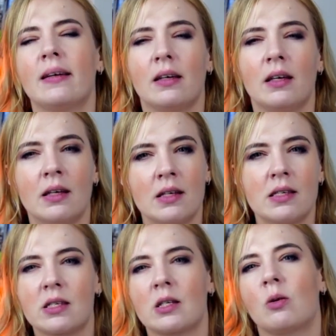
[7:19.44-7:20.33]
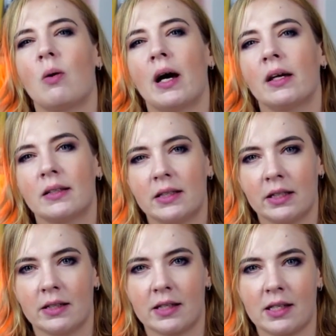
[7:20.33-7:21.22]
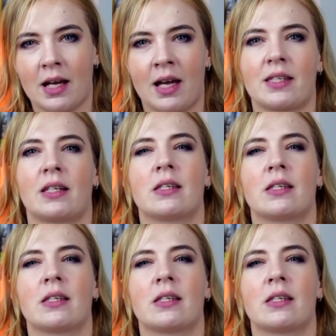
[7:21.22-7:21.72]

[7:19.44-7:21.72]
is quite a tedious task.